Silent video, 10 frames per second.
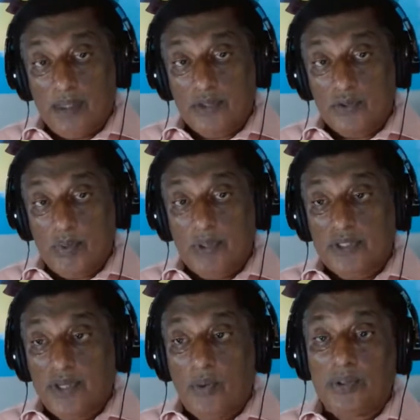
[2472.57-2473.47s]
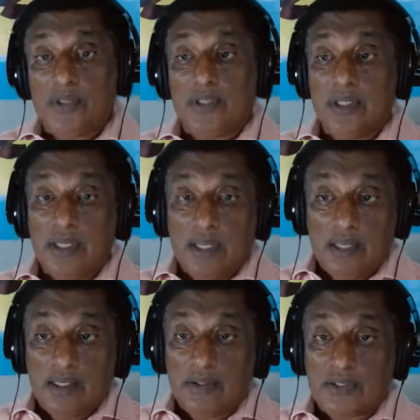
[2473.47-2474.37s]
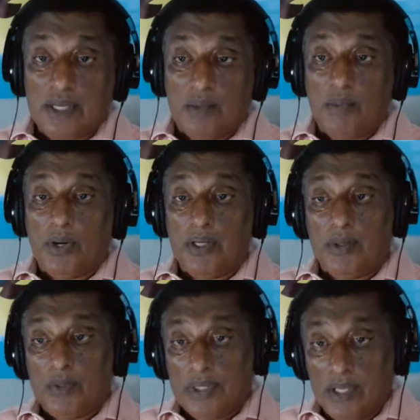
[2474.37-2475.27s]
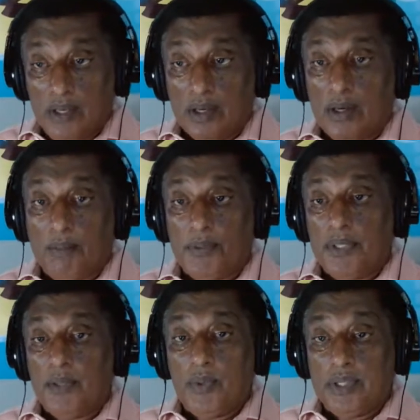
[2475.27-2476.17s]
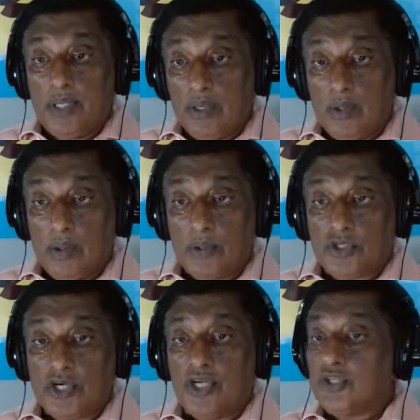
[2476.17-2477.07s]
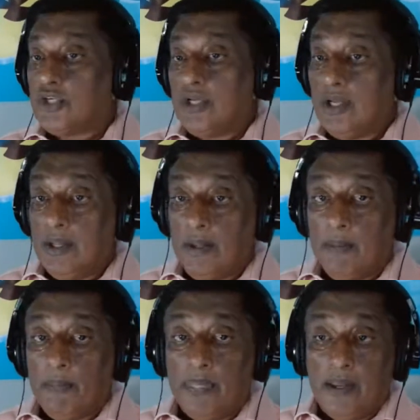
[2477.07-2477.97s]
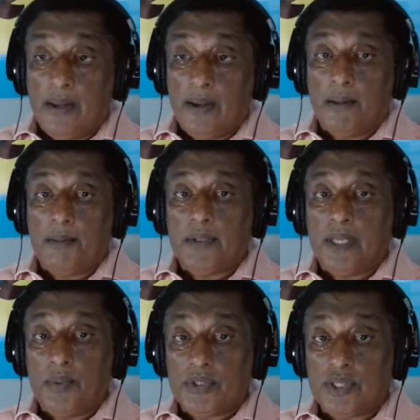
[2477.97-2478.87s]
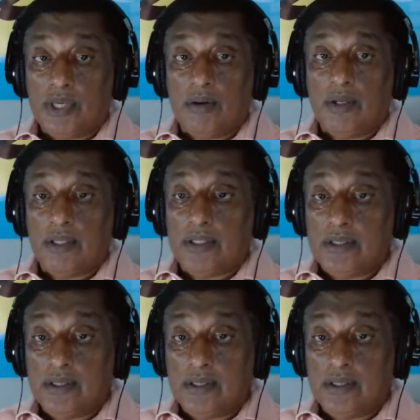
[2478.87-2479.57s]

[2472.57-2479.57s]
a scribbled note to someone within your company, within your church. That was a good